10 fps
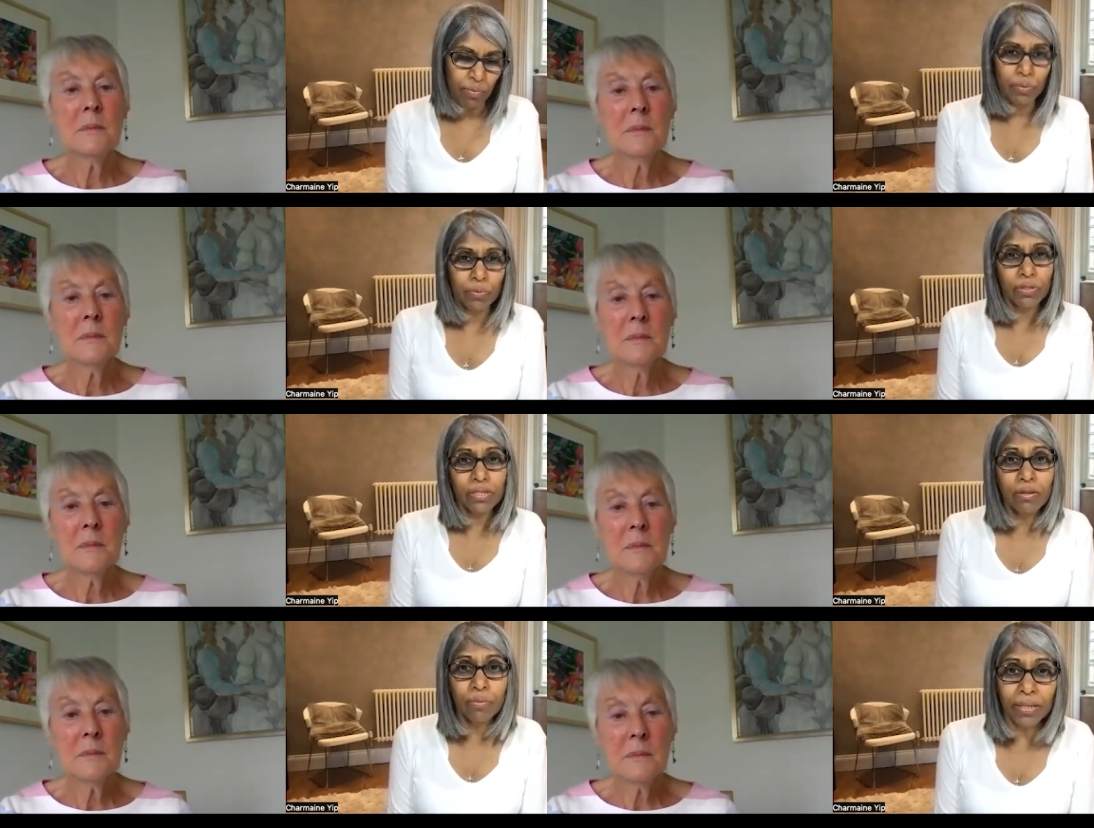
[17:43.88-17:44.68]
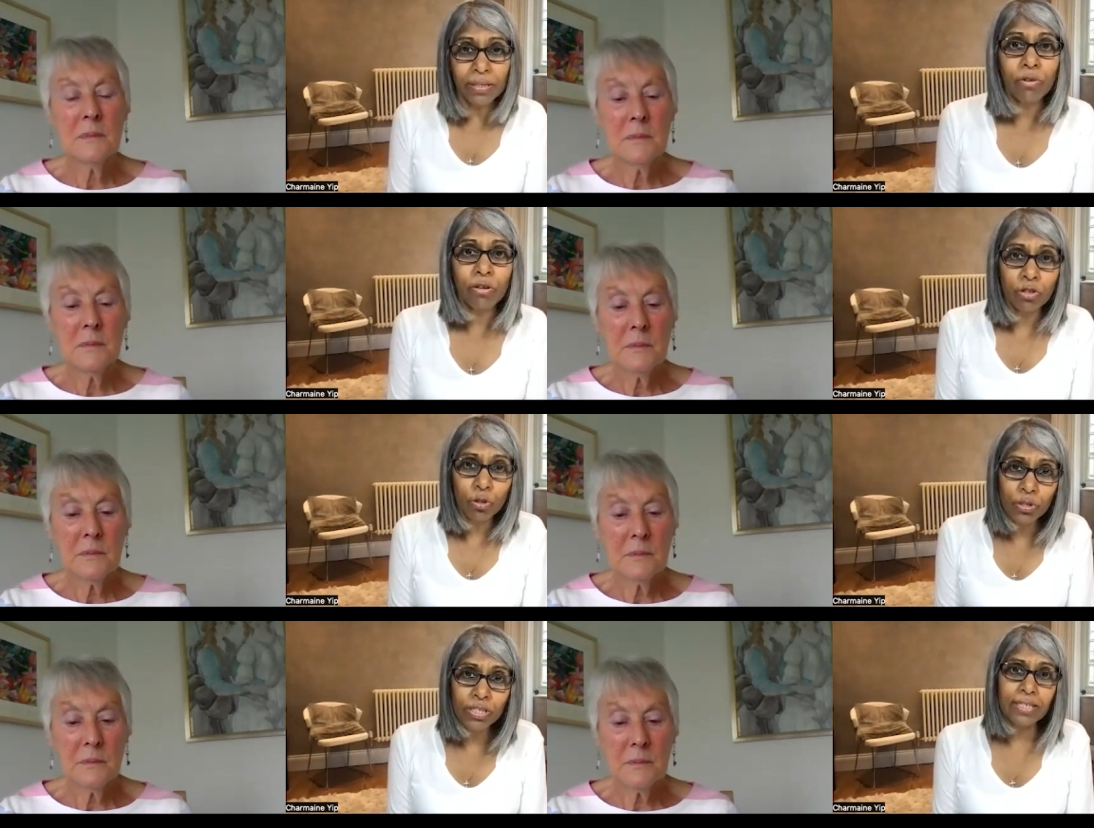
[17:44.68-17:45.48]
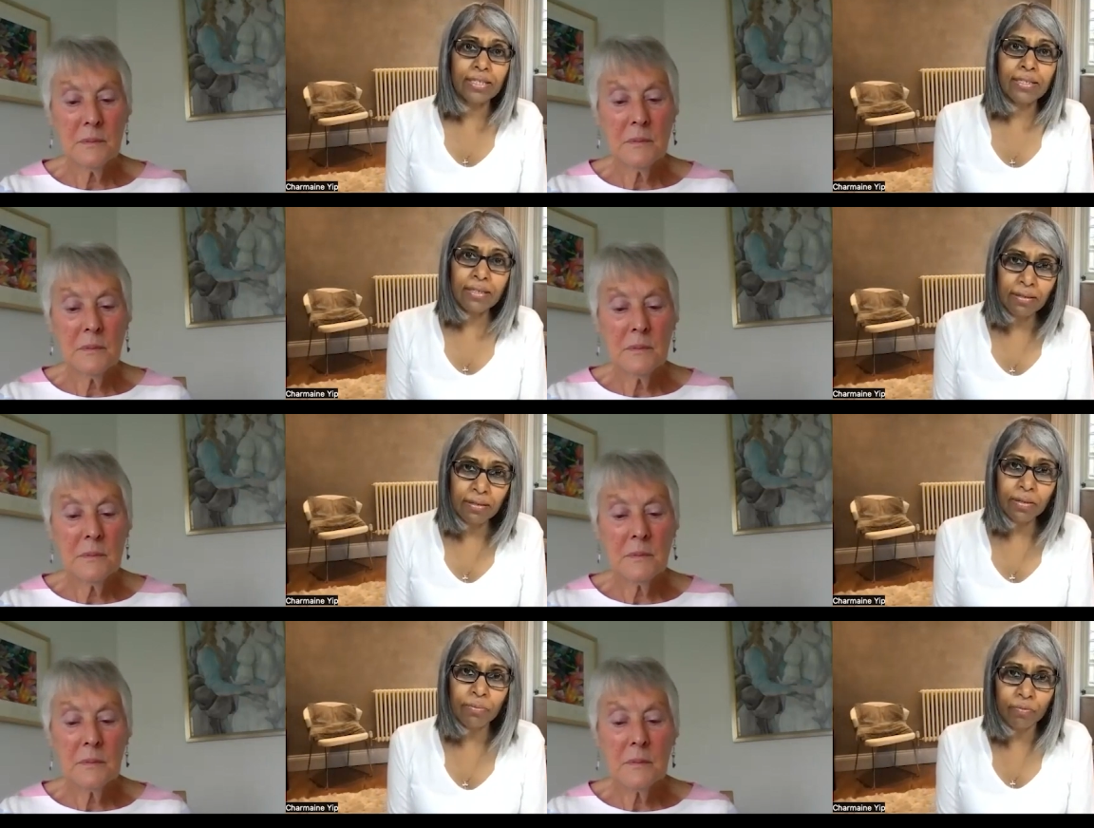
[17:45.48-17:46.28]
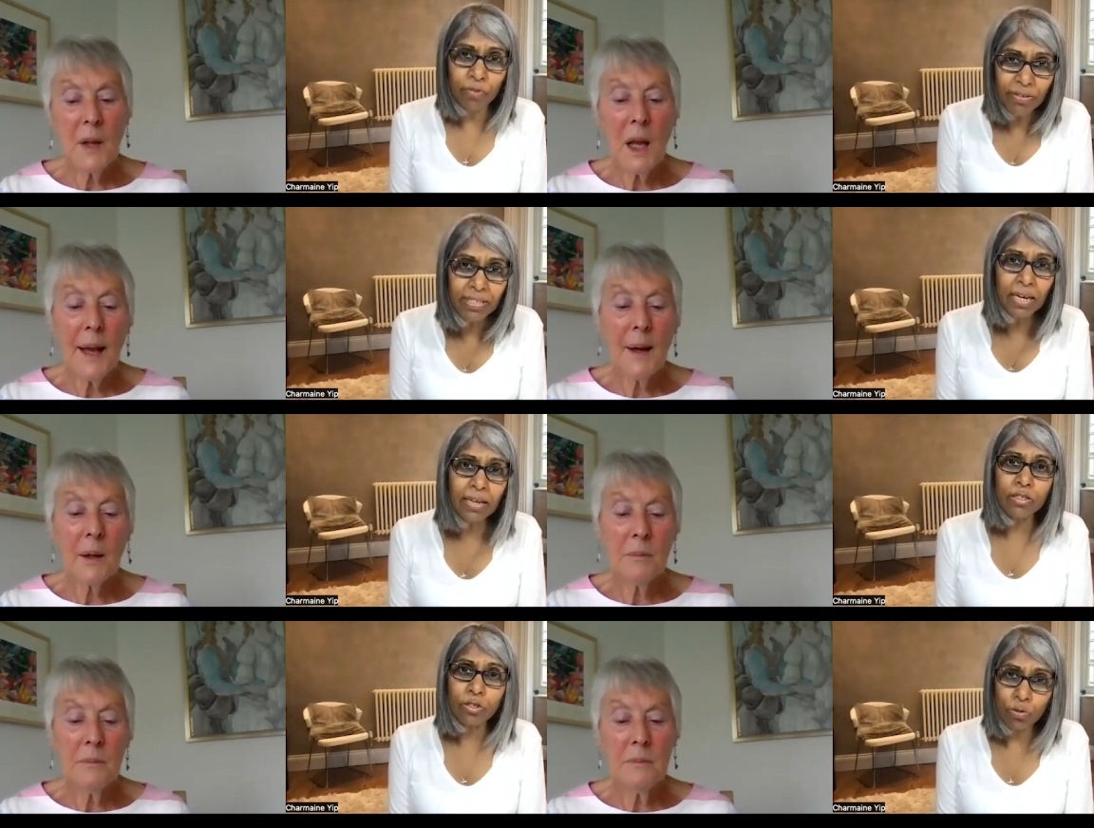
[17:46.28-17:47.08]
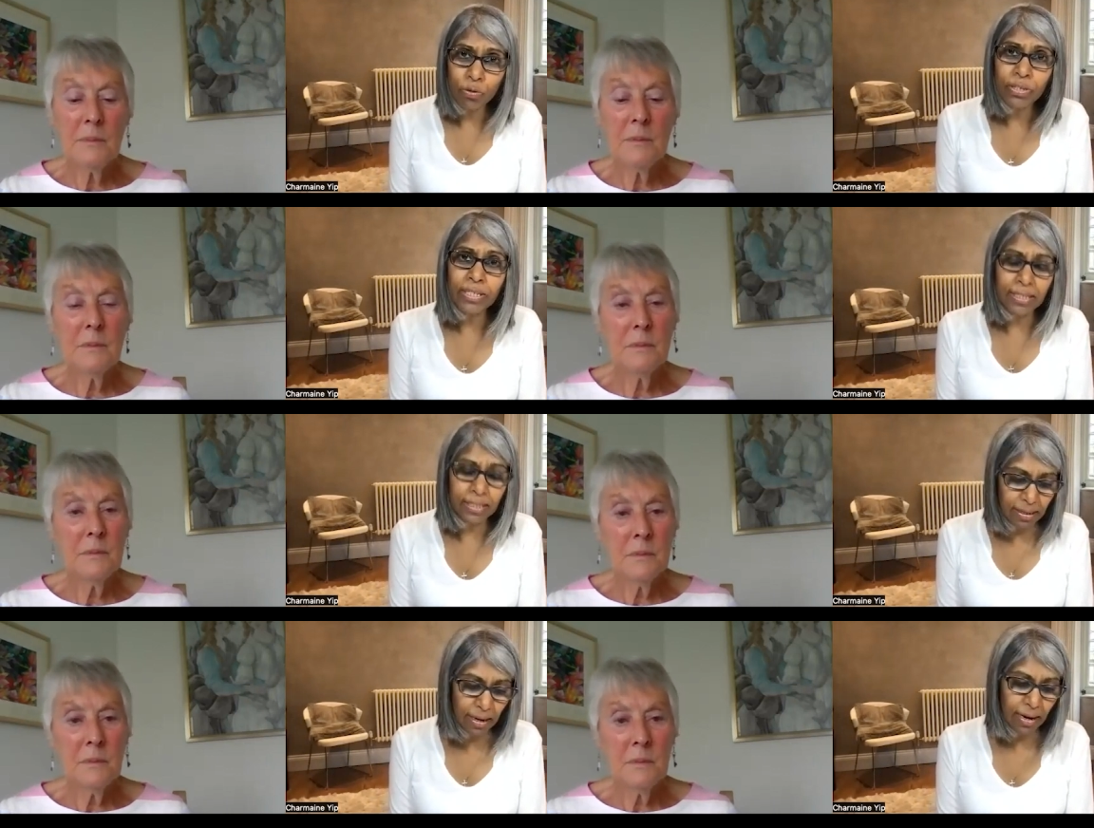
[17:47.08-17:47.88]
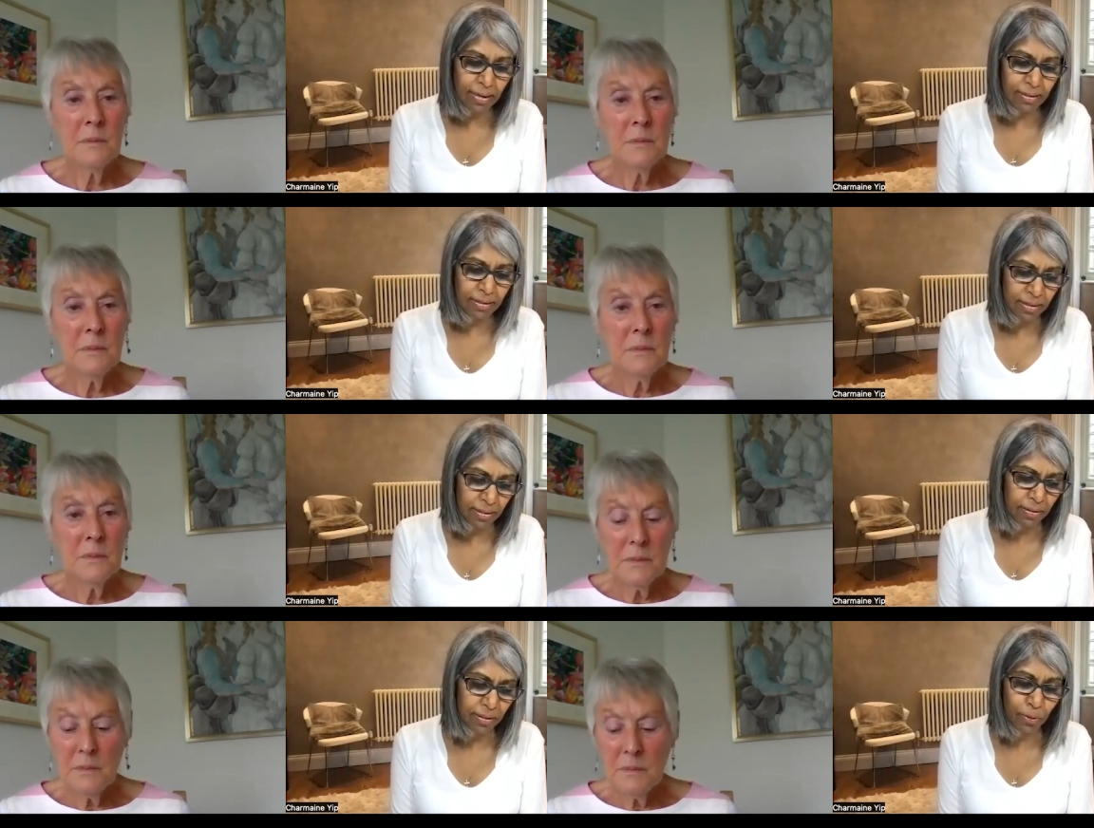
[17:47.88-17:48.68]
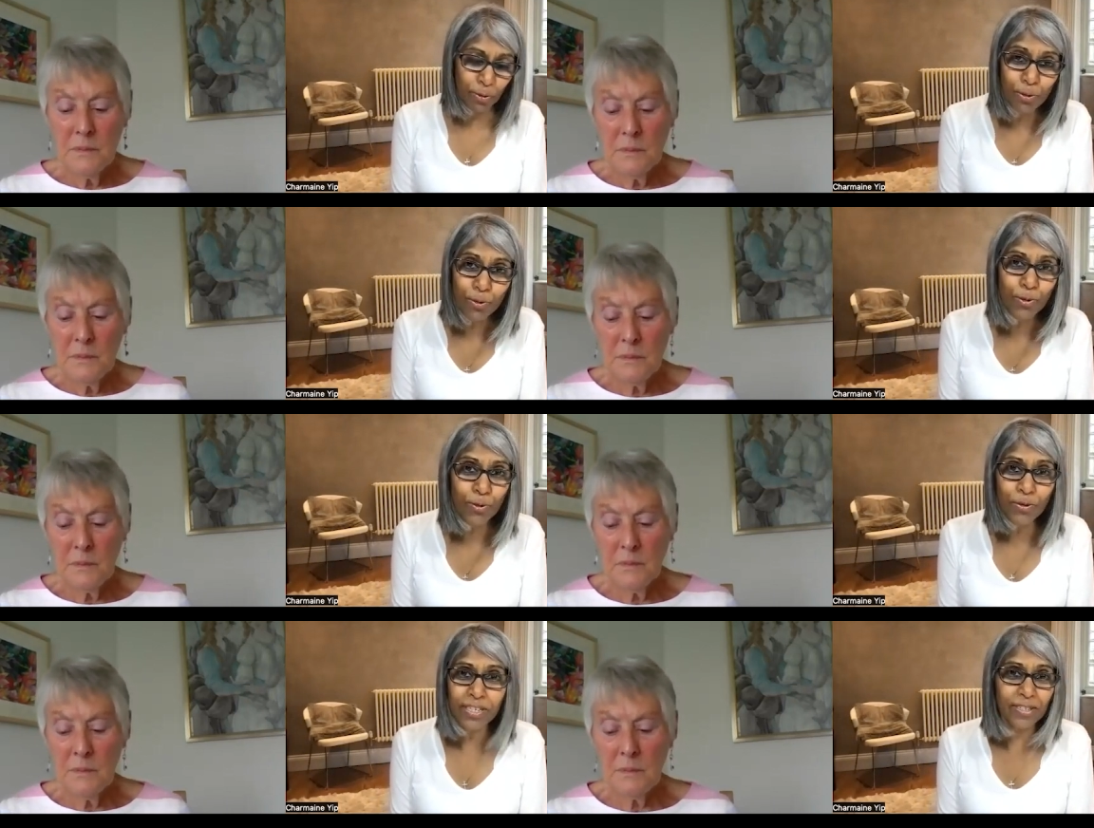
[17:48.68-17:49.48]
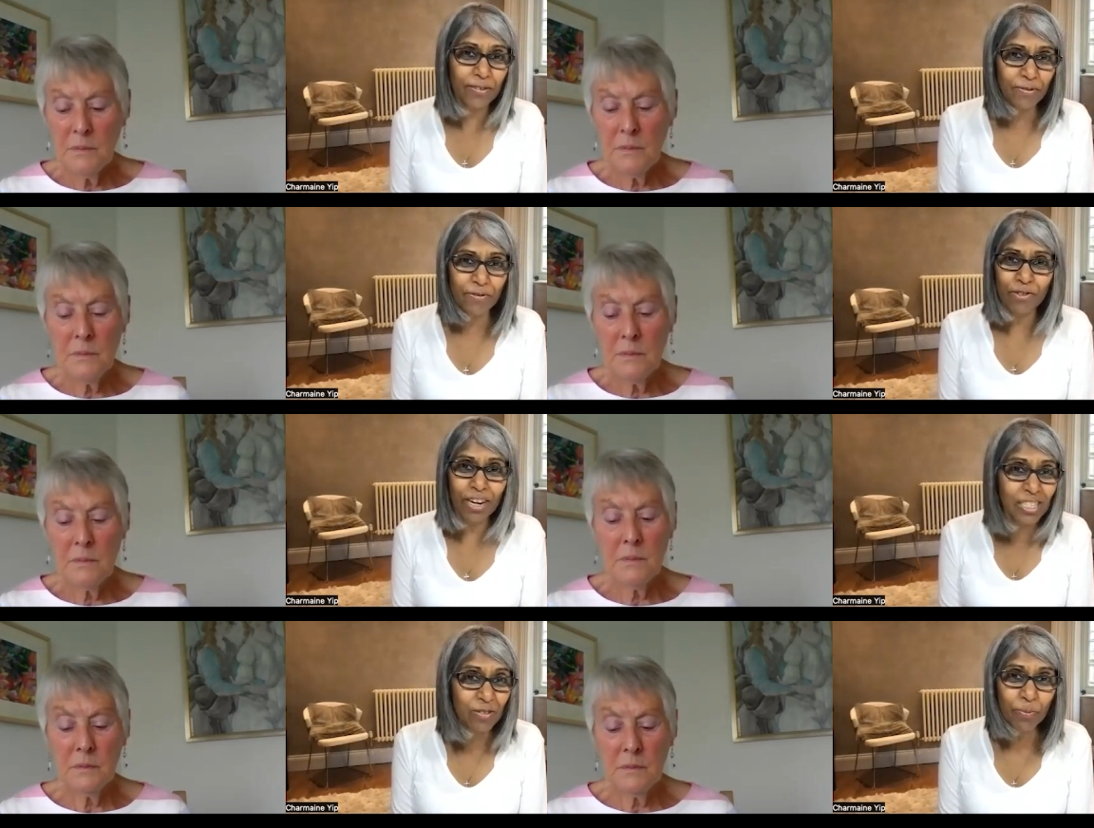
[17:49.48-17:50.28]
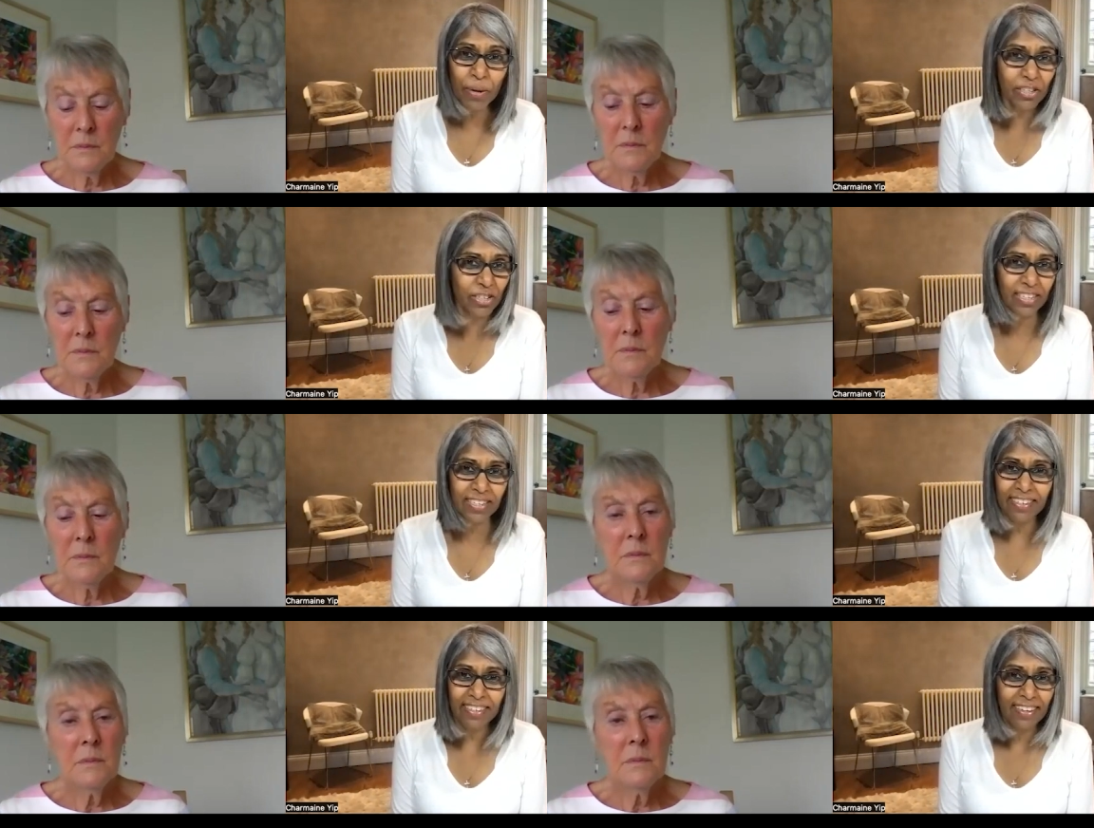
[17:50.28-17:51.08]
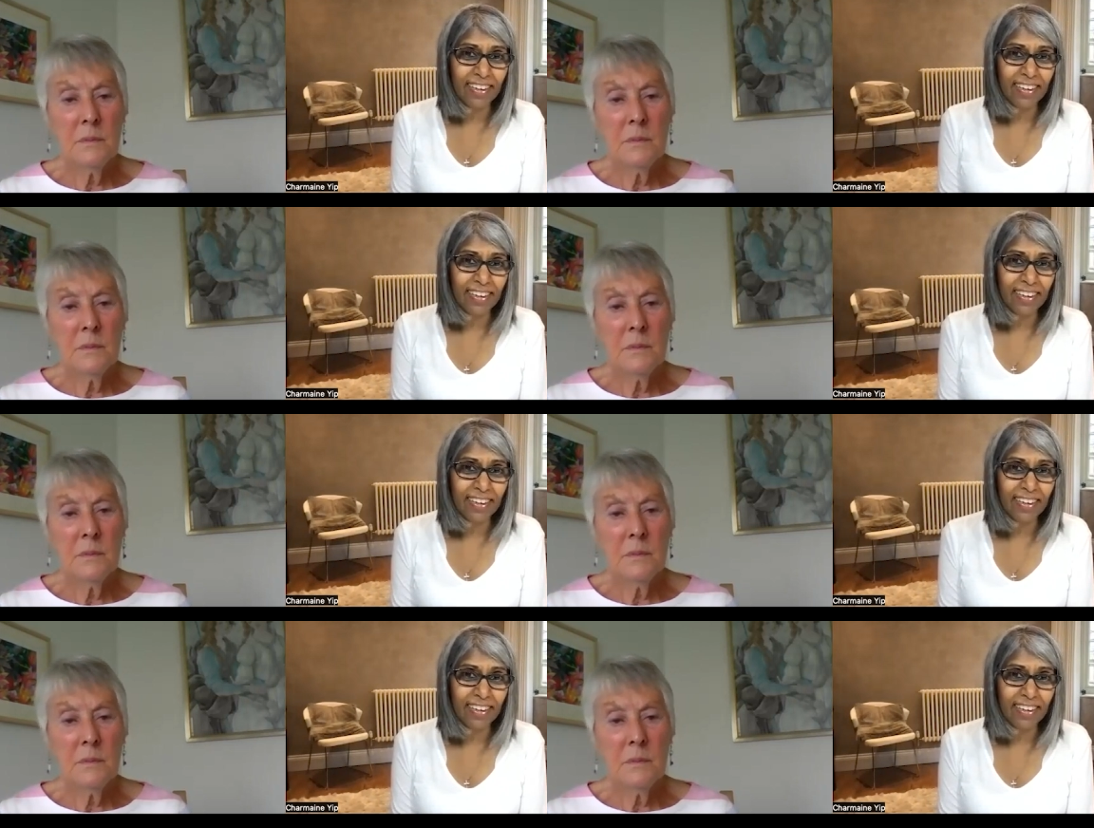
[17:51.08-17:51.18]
Speaker 1: people still made the wrong choices. Some very yeah. sad stories. And there are also stories of transformation,